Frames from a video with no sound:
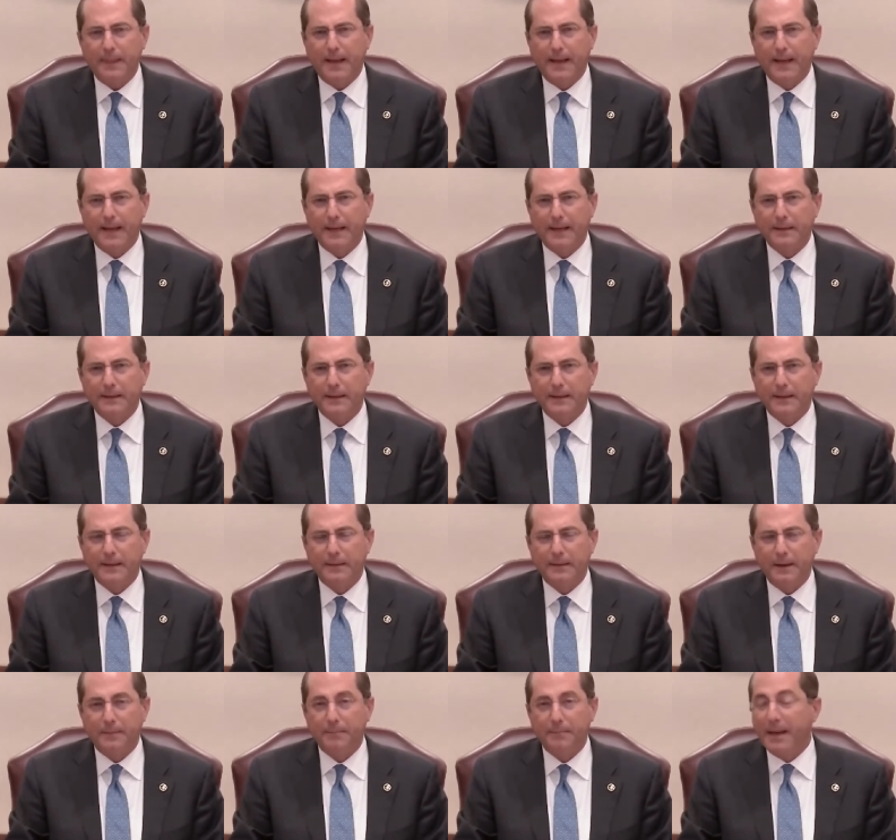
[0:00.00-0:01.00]

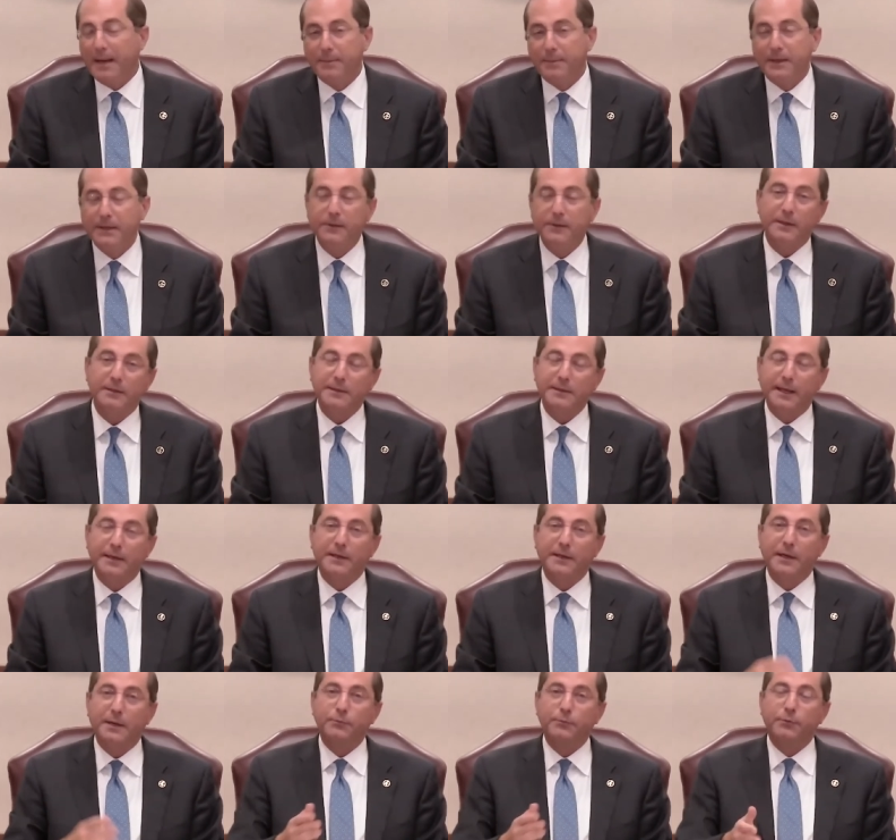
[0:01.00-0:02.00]
It may be
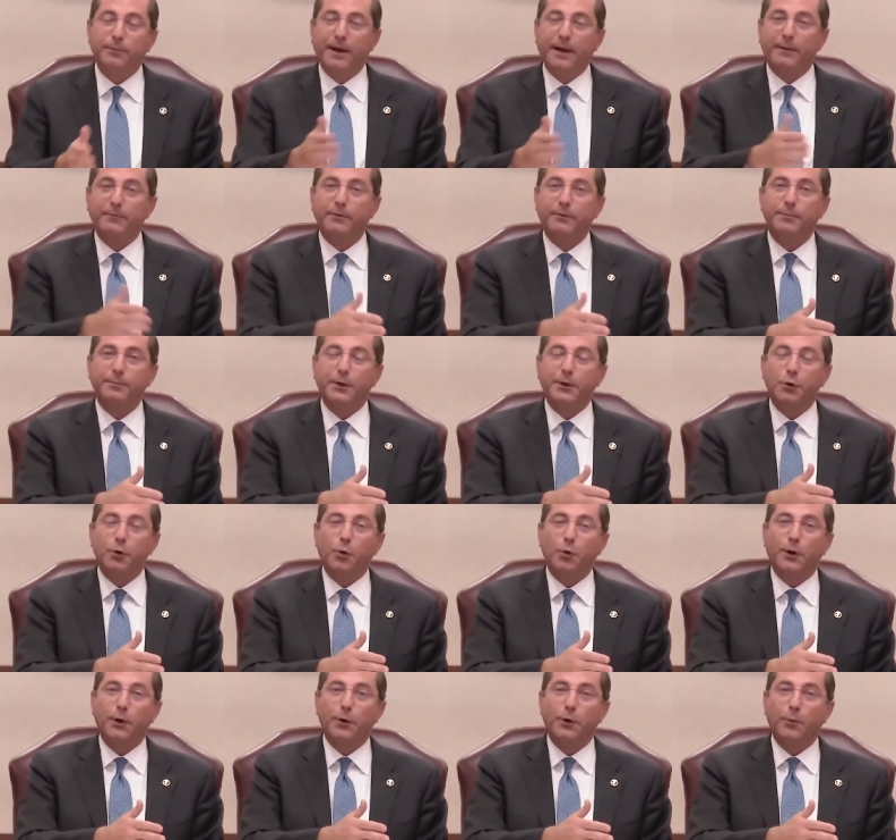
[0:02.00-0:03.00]
that comes from having been a
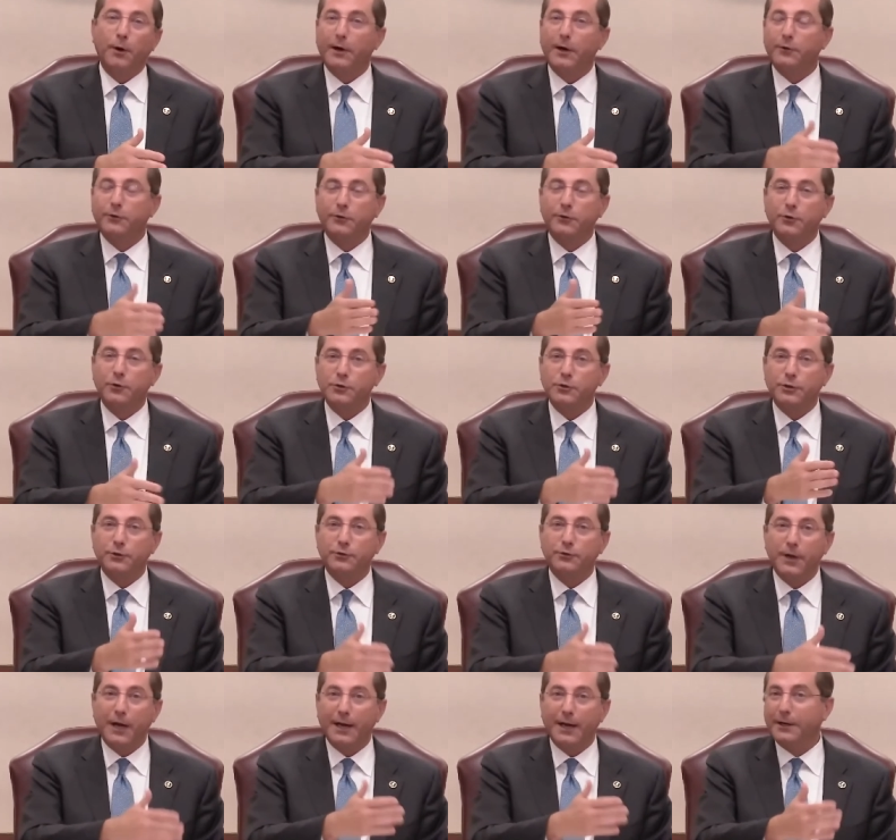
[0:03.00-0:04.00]
lawyer, where execution
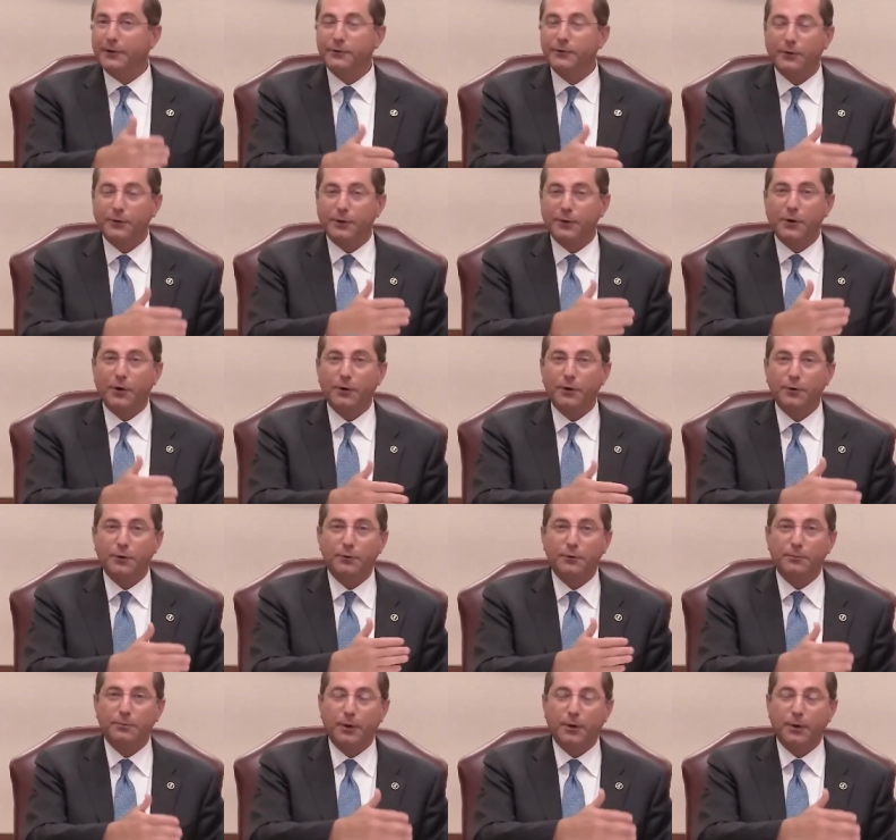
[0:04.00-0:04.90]
is not necessarily part of